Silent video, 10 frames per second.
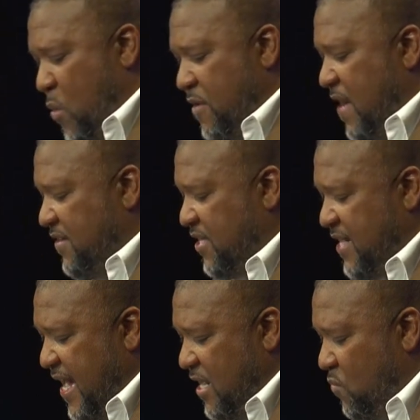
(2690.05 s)
We
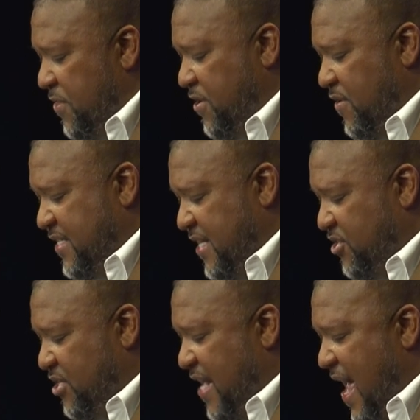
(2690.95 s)
resonated with your
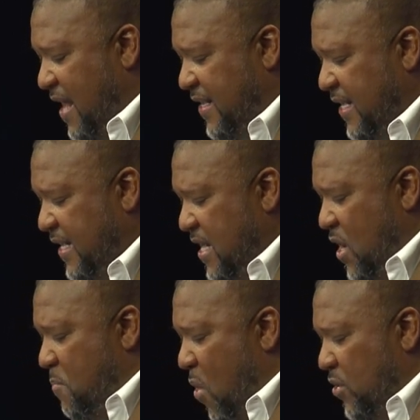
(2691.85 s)
intentionality,
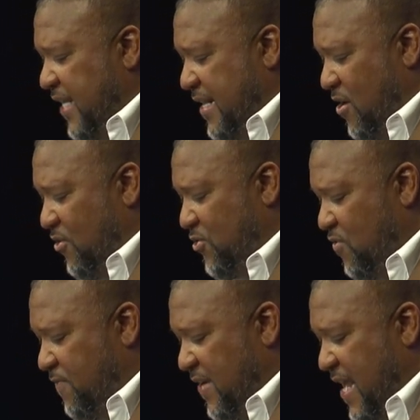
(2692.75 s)

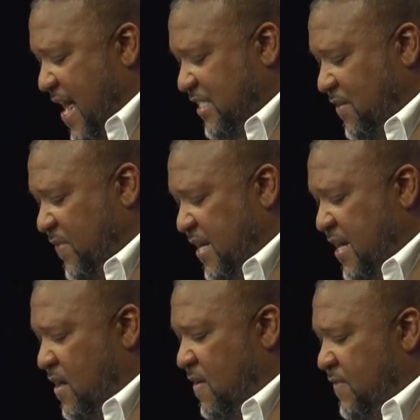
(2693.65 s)
multicultural
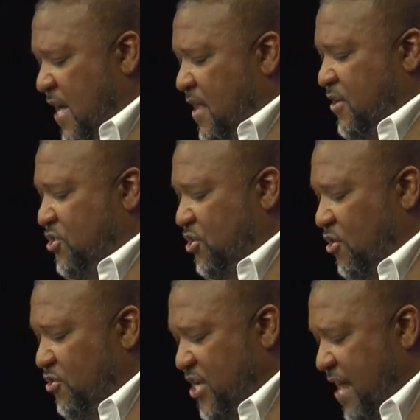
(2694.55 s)
philosophy of the
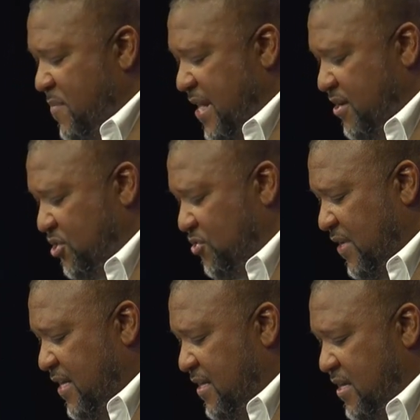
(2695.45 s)
church and
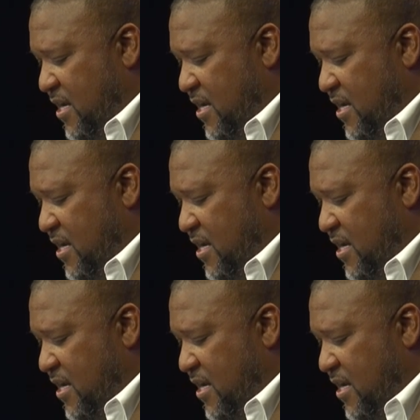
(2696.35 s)
ministry.